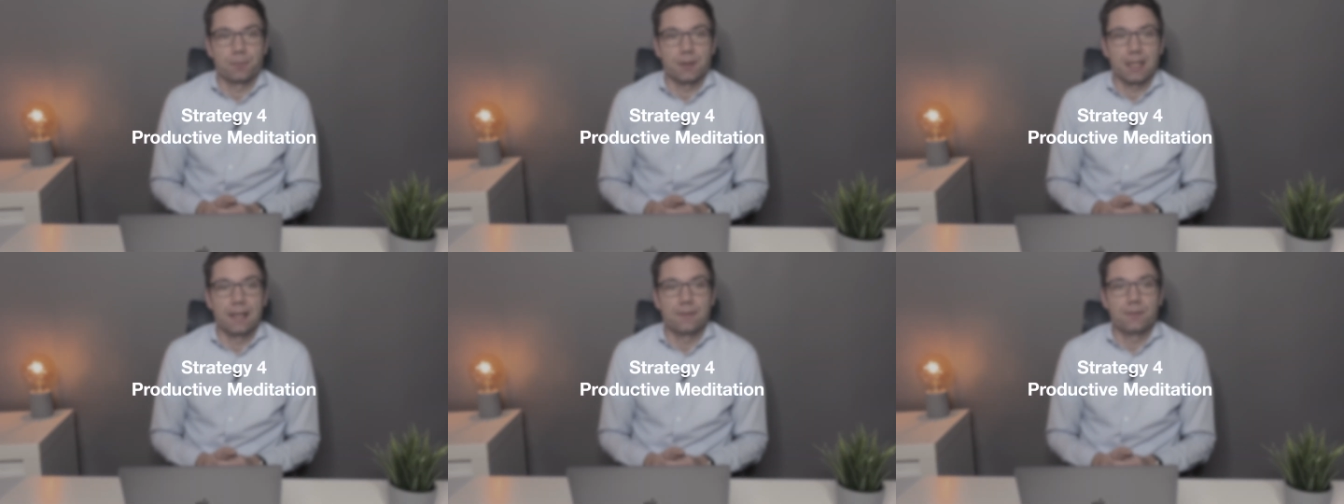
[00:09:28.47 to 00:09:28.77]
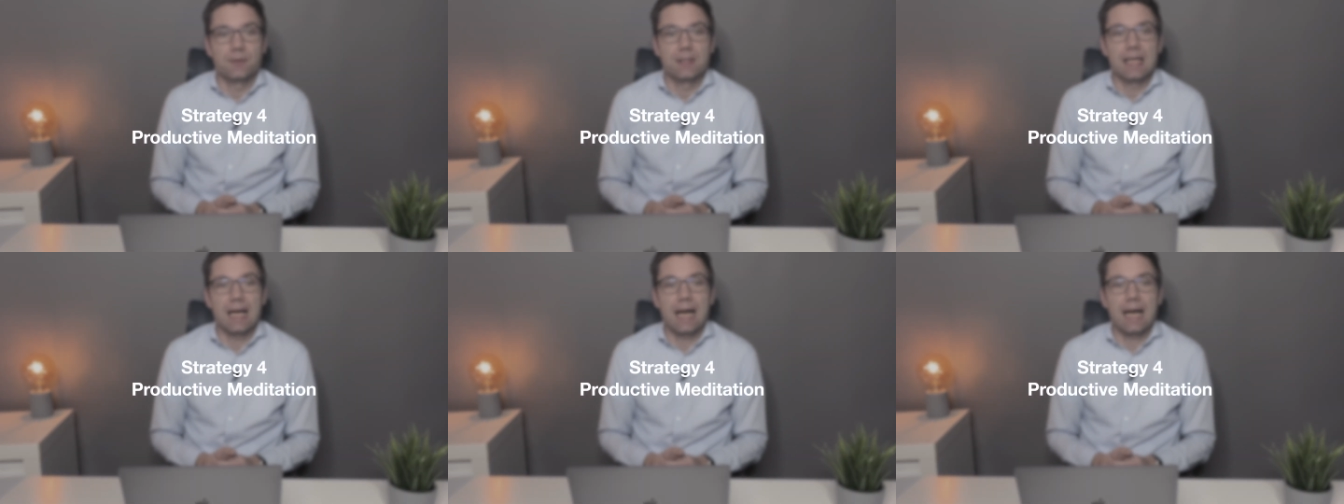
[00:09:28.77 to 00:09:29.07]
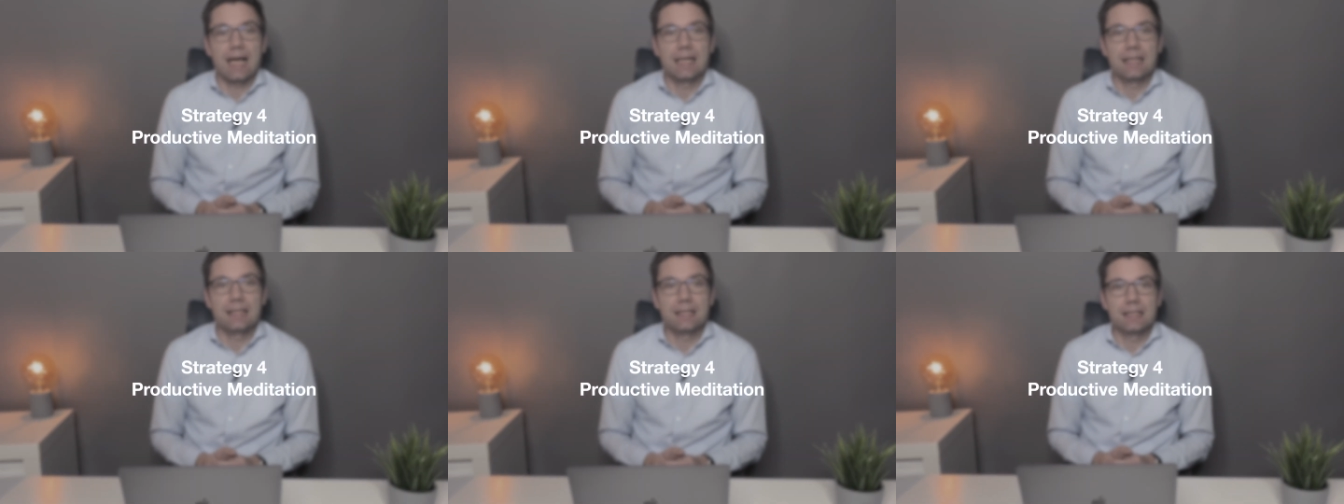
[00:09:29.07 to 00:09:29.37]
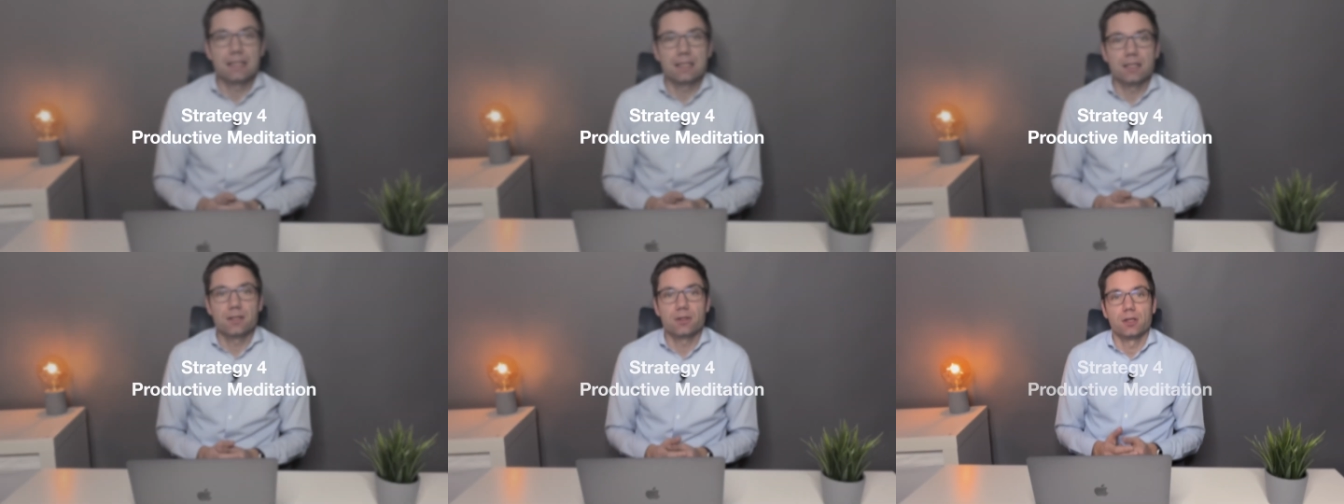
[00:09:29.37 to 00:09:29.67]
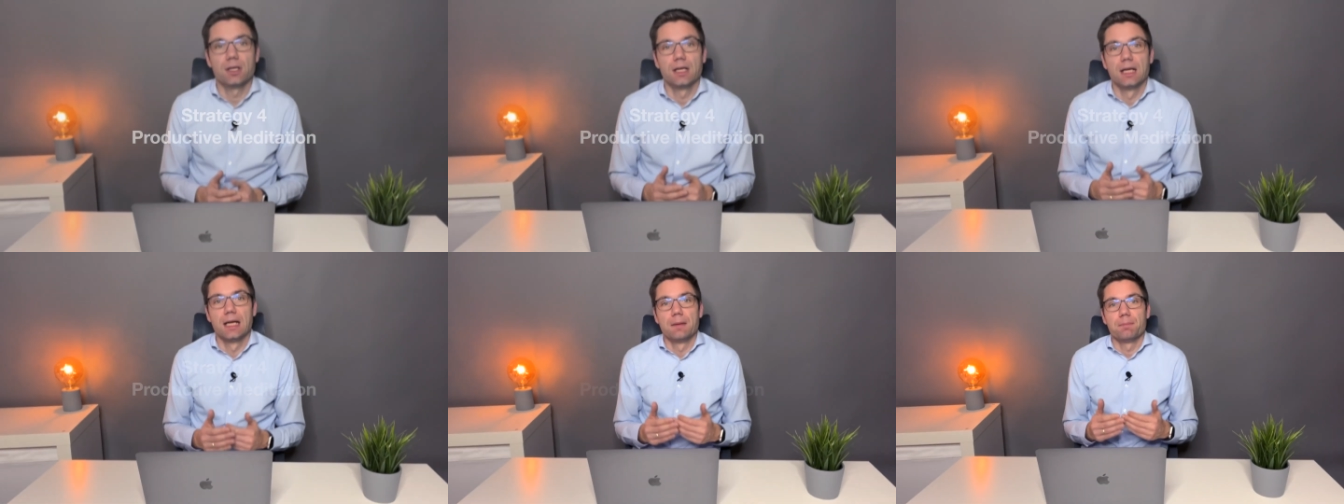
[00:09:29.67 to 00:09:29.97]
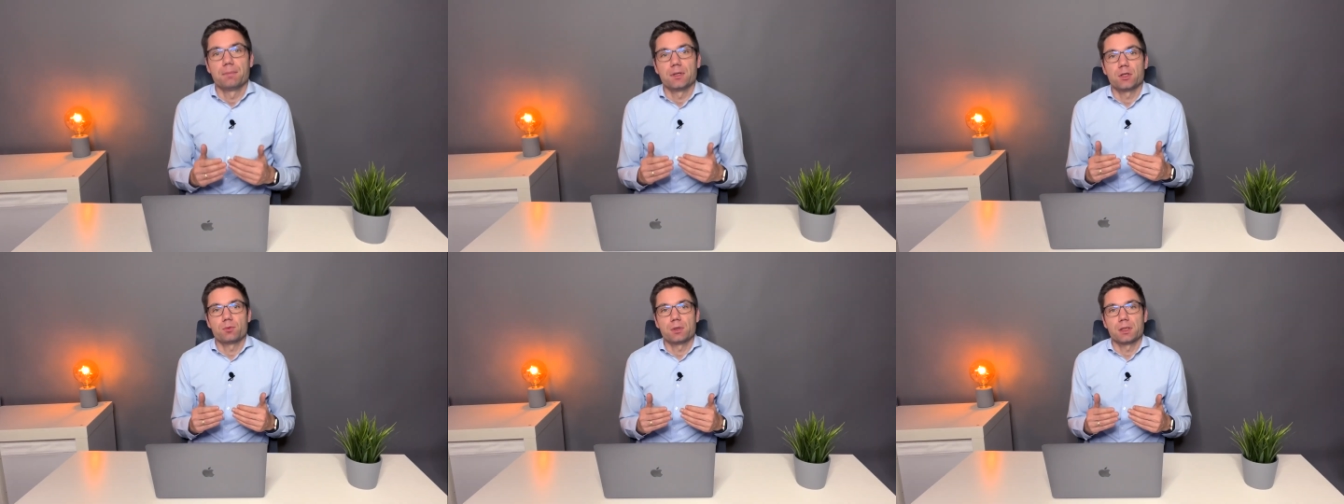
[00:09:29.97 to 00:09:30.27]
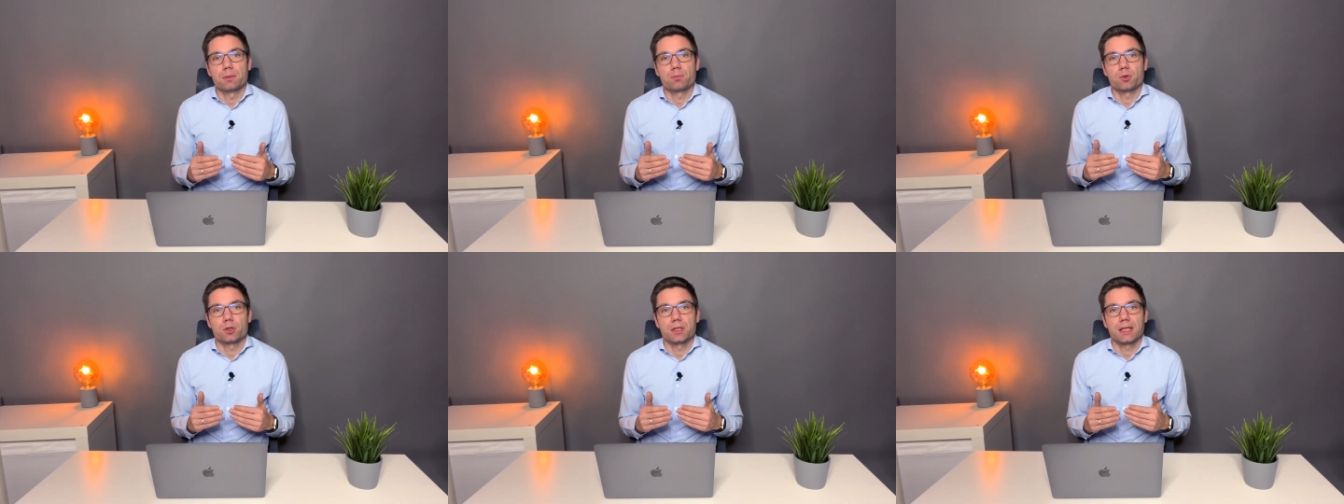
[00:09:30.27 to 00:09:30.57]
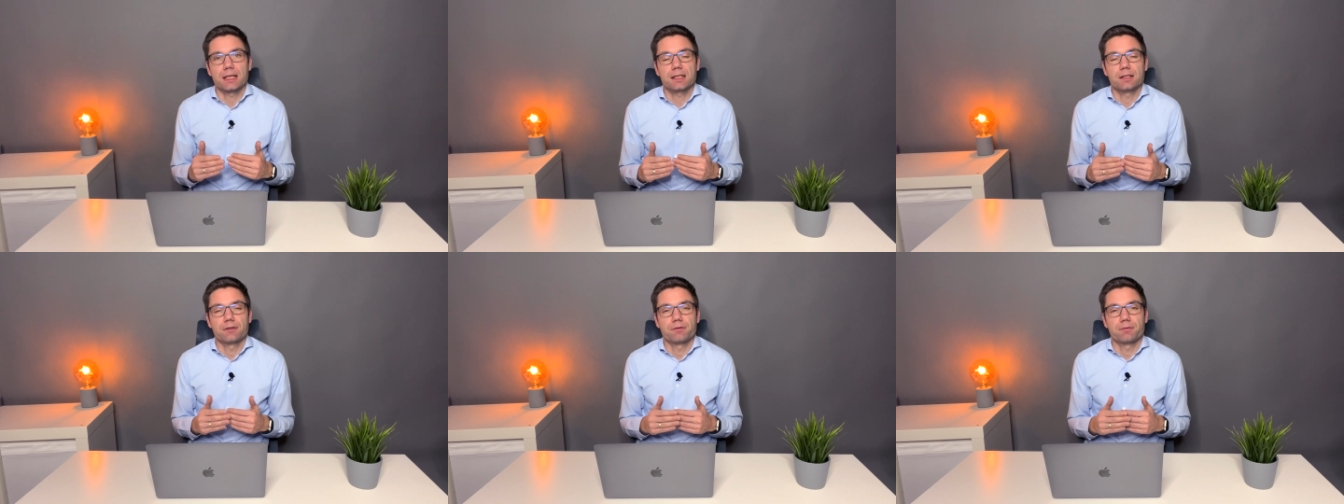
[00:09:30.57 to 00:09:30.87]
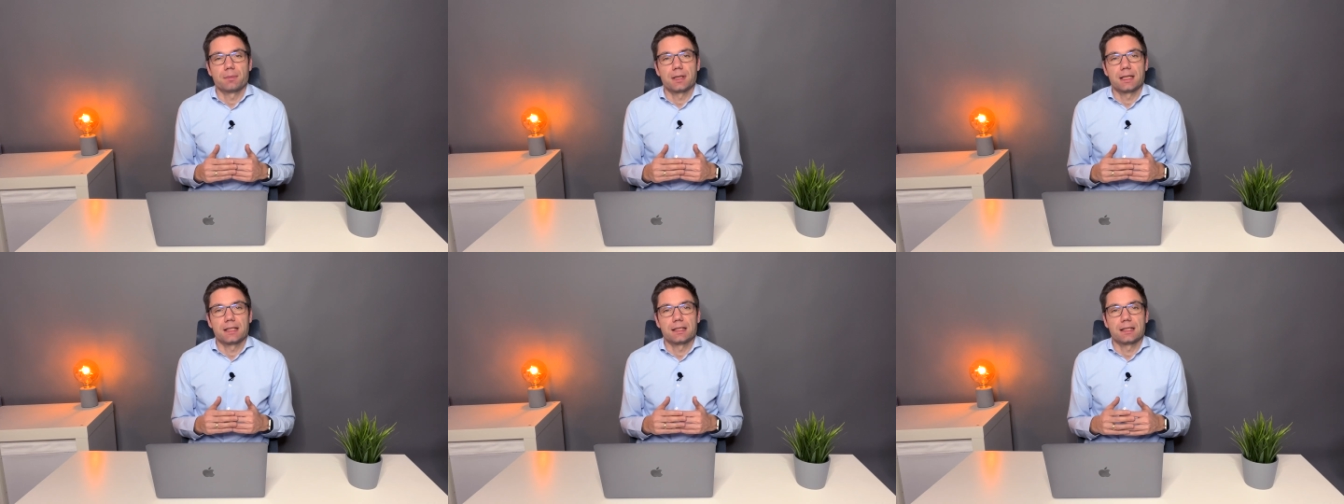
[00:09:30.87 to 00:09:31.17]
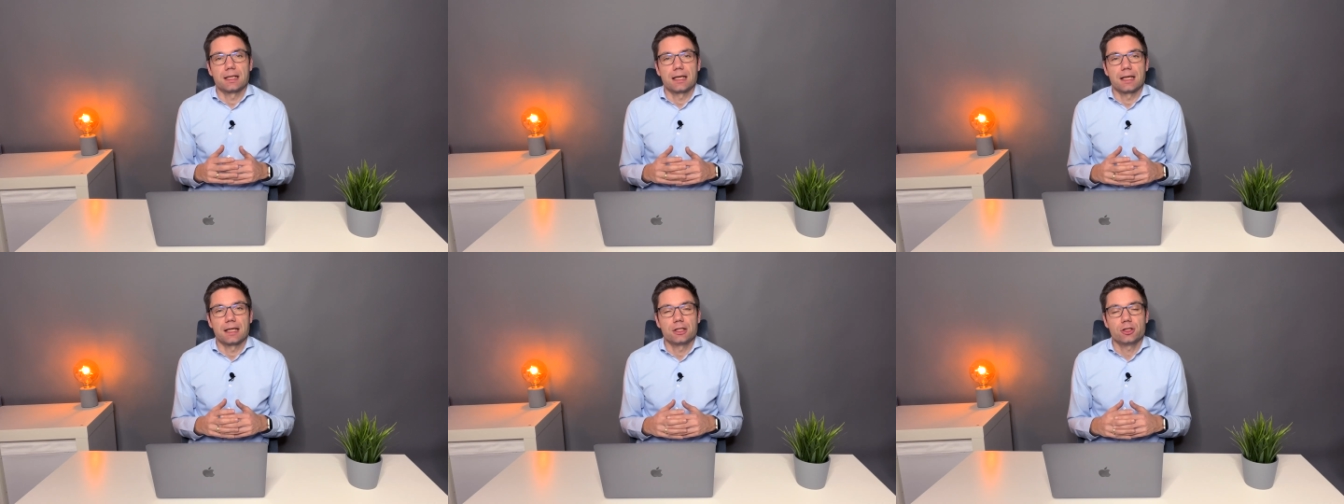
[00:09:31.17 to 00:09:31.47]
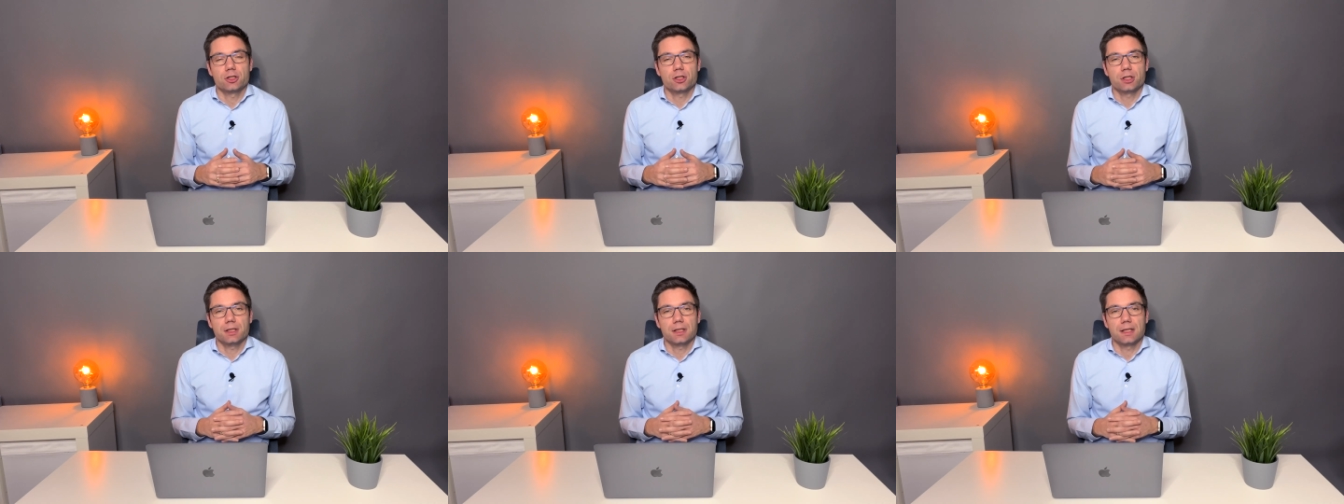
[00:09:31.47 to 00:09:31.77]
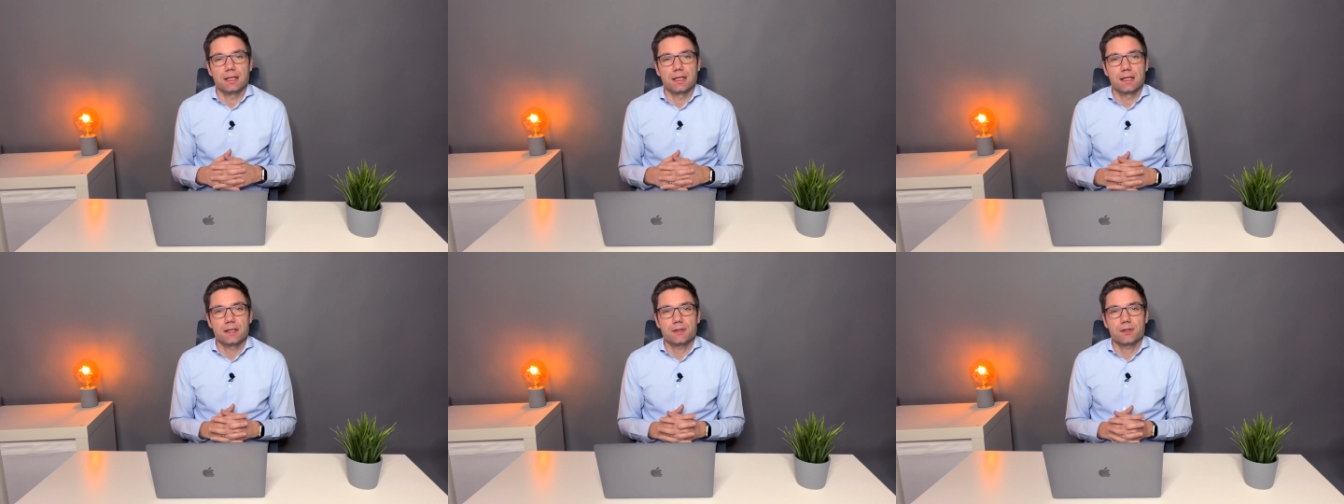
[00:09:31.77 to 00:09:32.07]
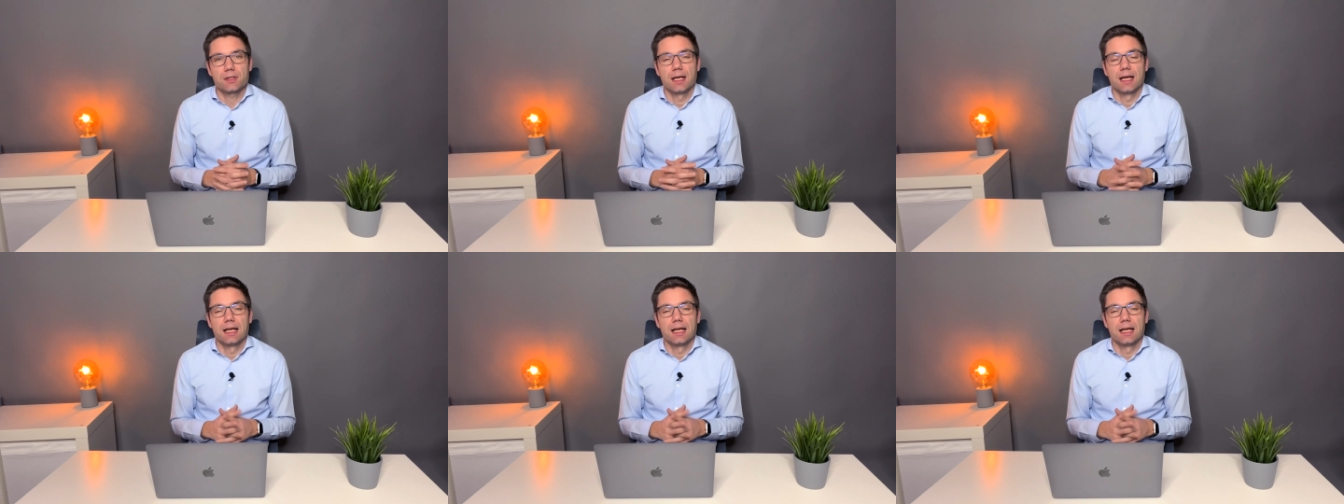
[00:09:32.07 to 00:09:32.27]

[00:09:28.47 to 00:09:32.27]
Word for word: And the idea between productive meditation is